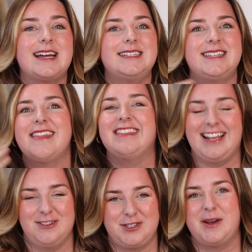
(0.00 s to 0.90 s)
and thank
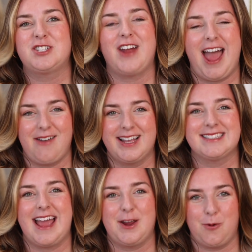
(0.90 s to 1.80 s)
you so much for having us
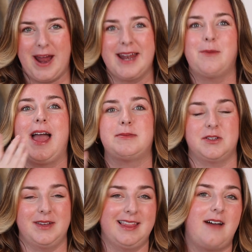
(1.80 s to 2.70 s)
at your wedding. We
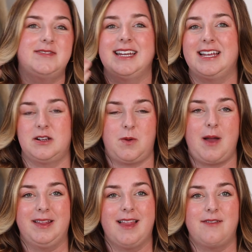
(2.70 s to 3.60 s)
absolutely loved it. Here's why
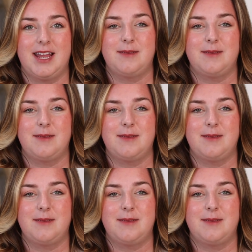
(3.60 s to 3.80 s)
we loved